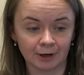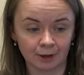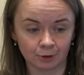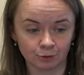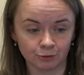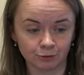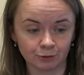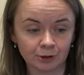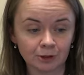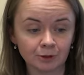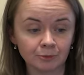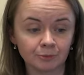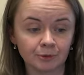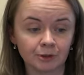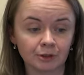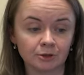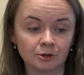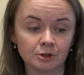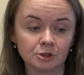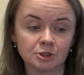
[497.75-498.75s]
powerful
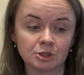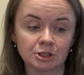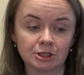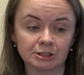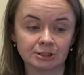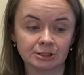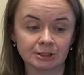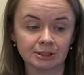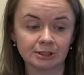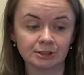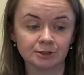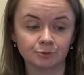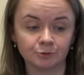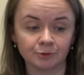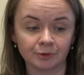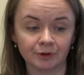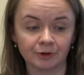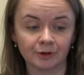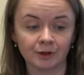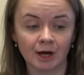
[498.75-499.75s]
because it deals
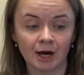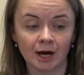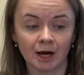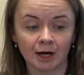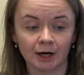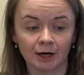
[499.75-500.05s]
with